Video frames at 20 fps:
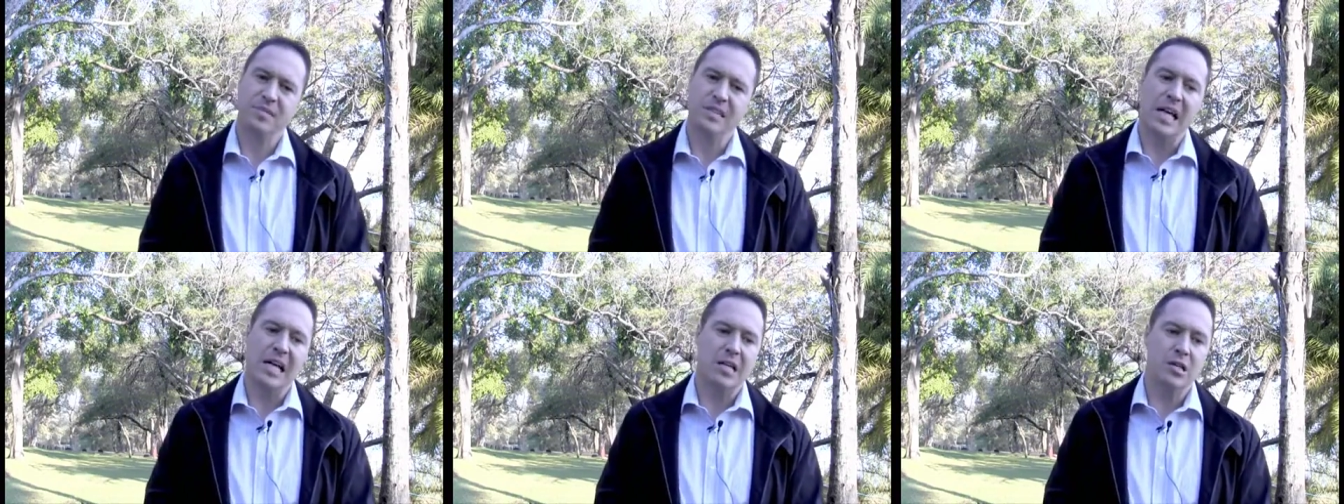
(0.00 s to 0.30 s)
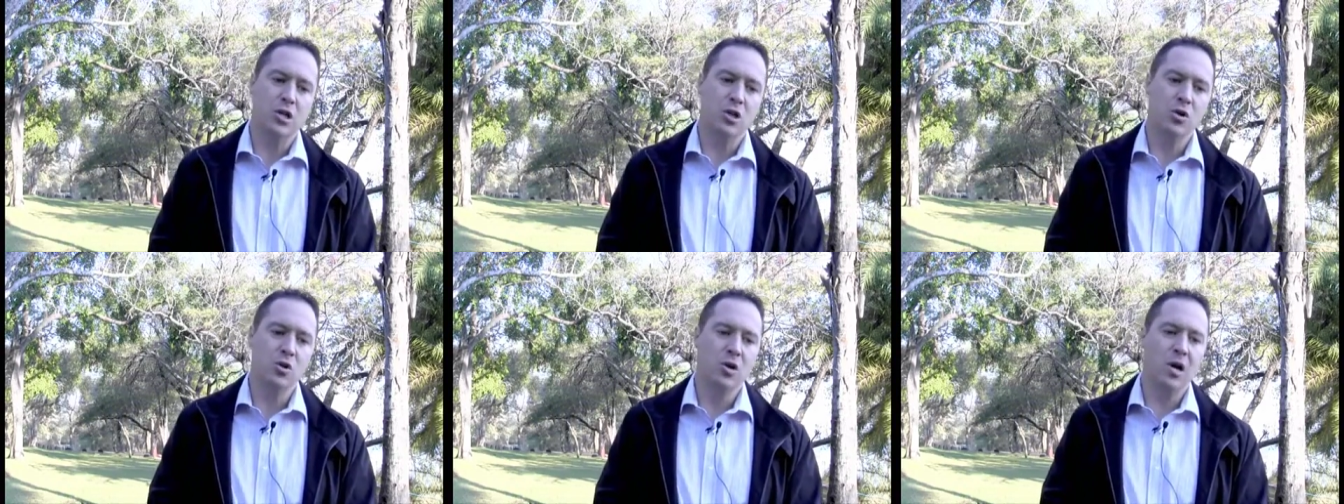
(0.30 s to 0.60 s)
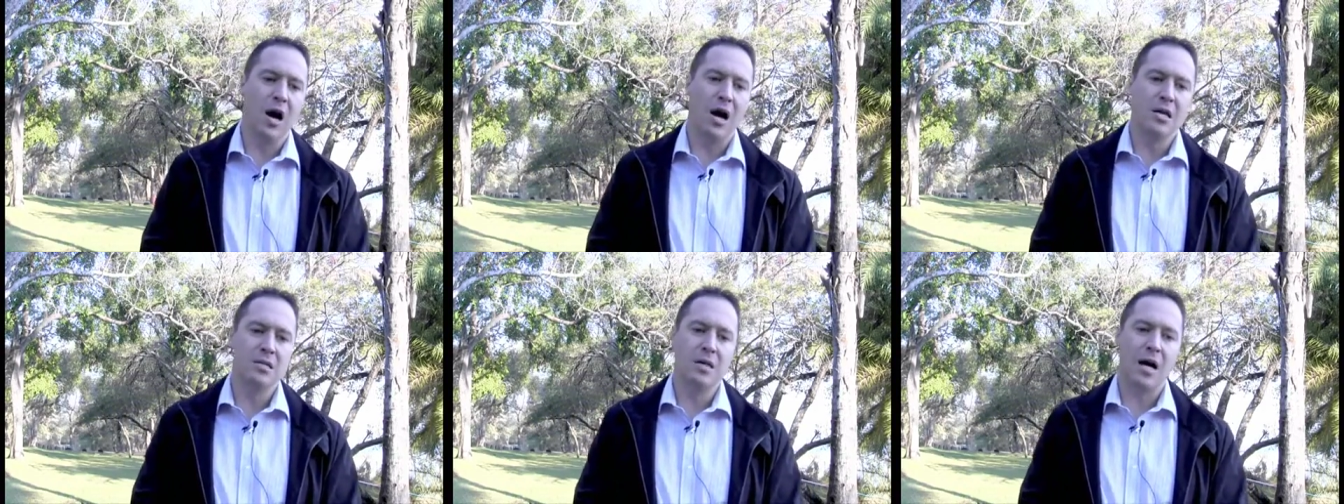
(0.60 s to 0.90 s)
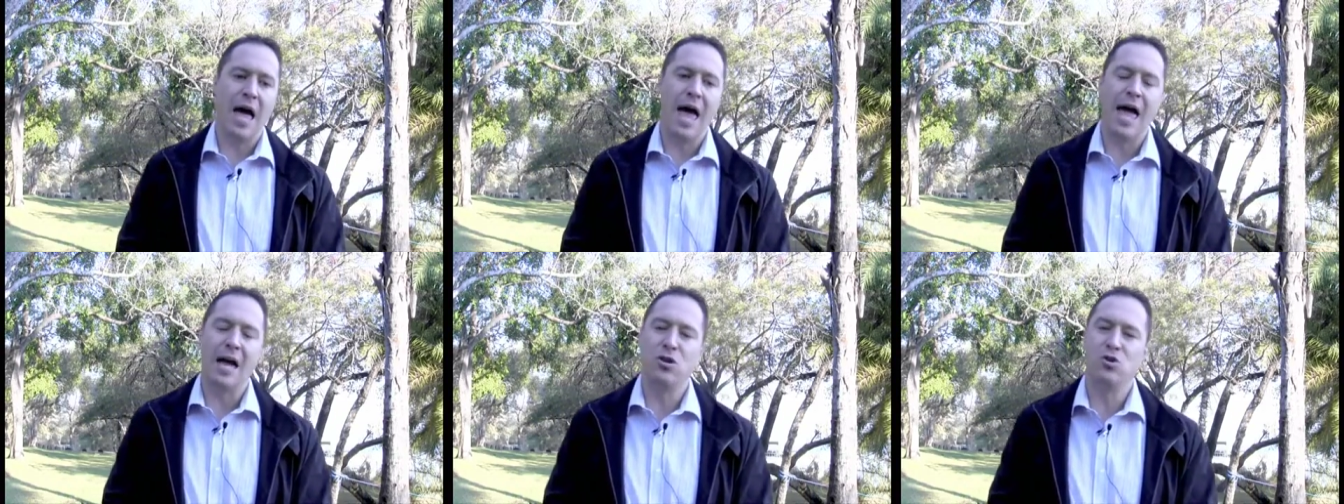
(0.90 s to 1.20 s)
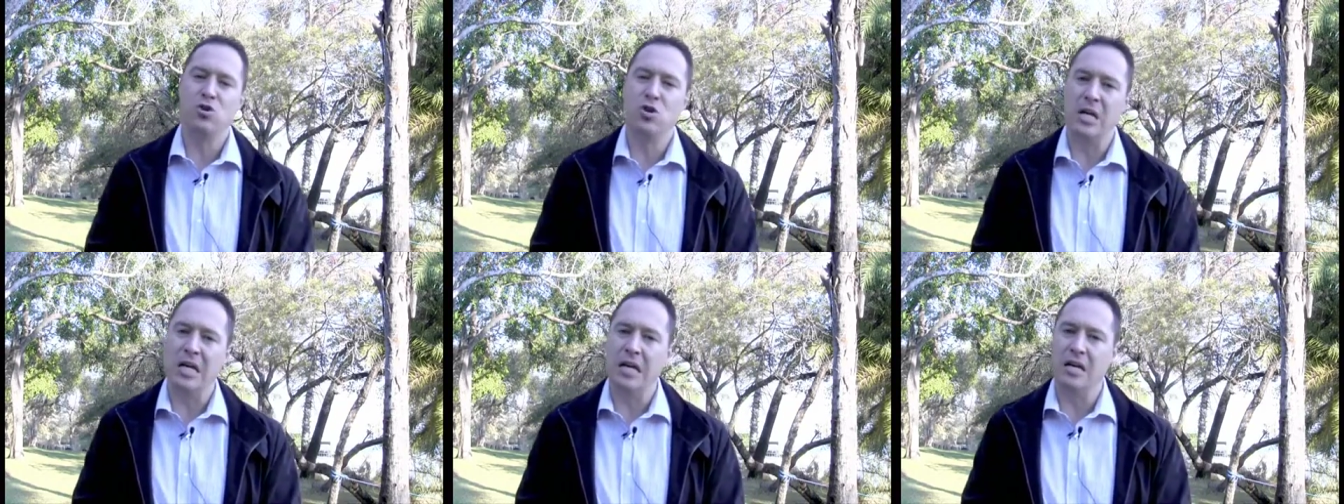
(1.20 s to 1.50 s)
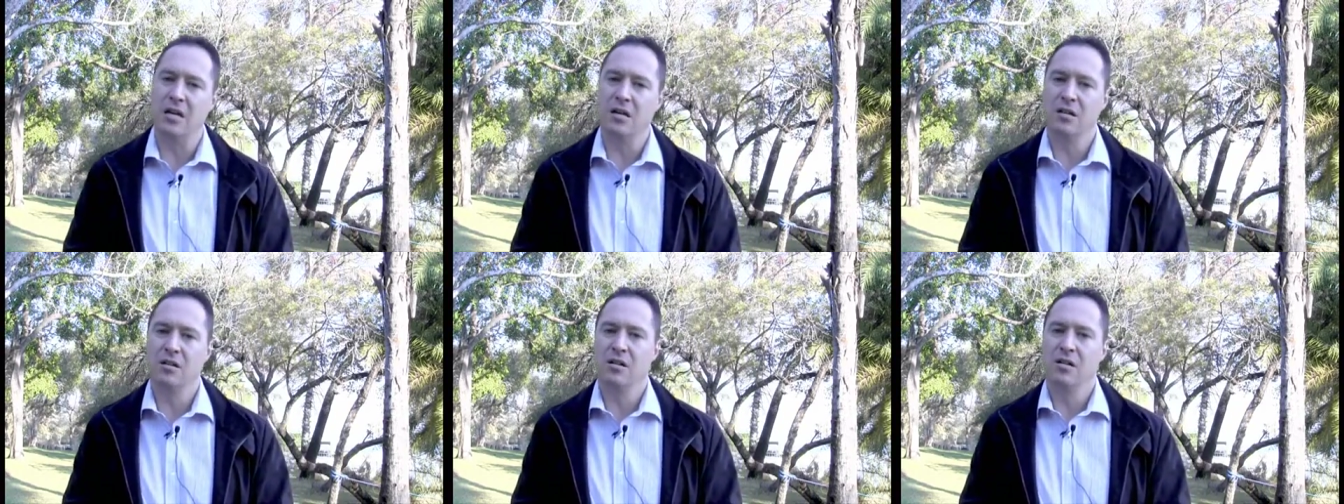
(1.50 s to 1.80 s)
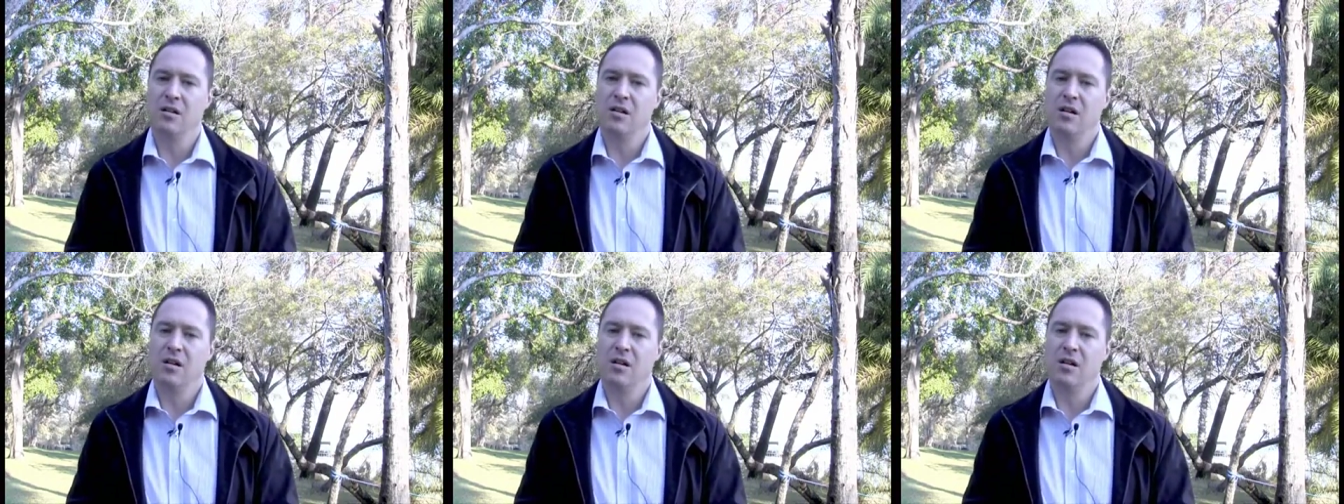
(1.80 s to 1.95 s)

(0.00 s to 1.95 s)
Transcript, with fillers: that you guys are actually